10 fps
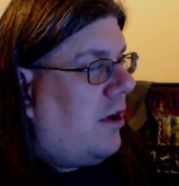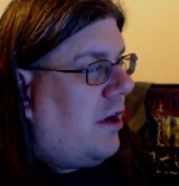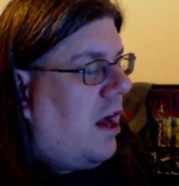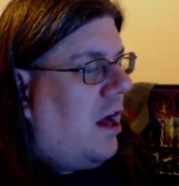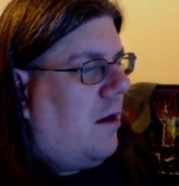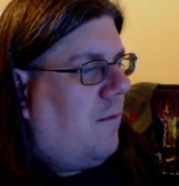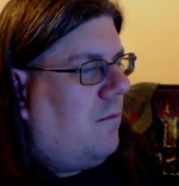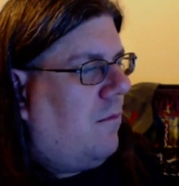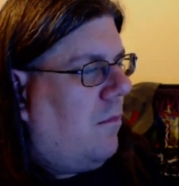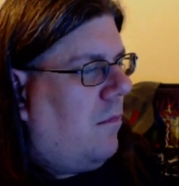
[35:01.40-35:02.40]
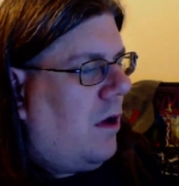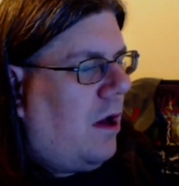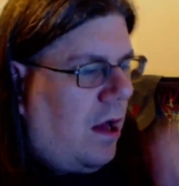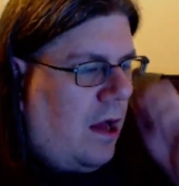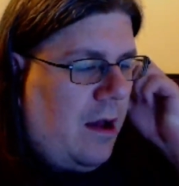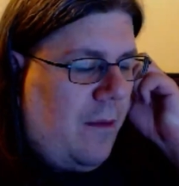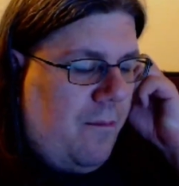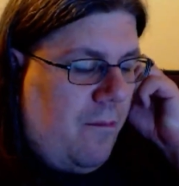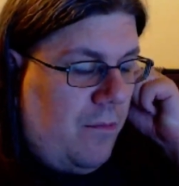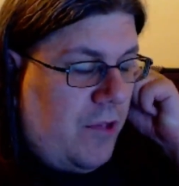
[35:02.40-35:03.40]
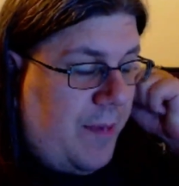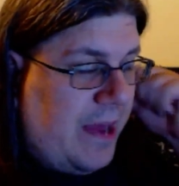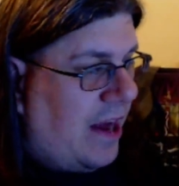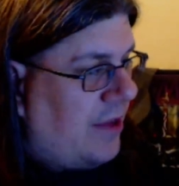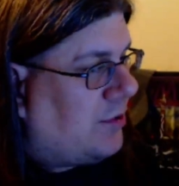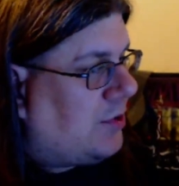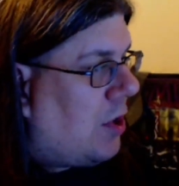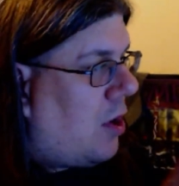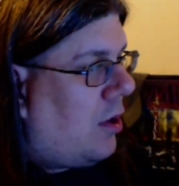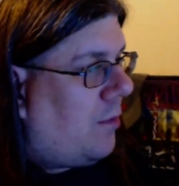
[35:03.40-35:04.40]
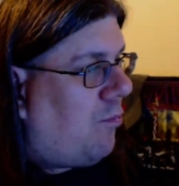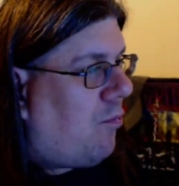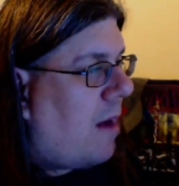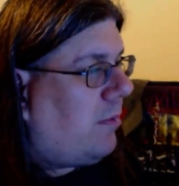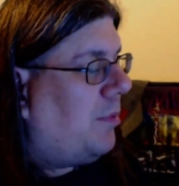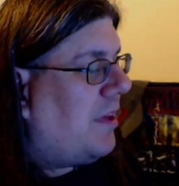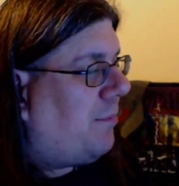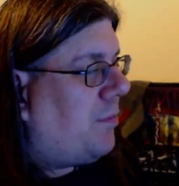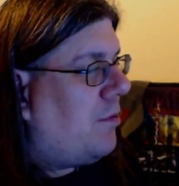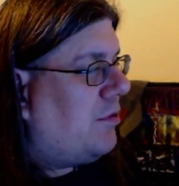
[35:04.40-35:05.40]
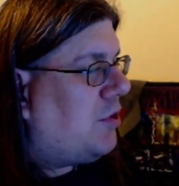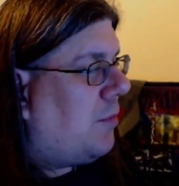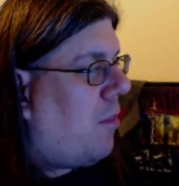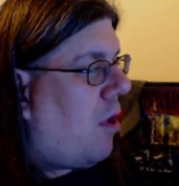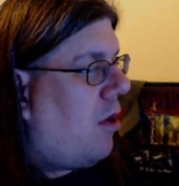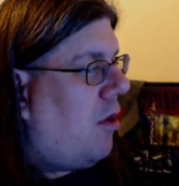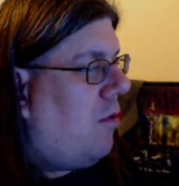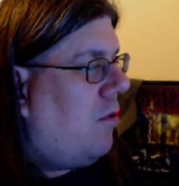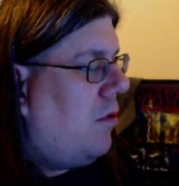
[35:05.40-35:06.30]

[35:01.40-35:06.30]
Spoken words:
There'll be another song probably uploaded tomorrow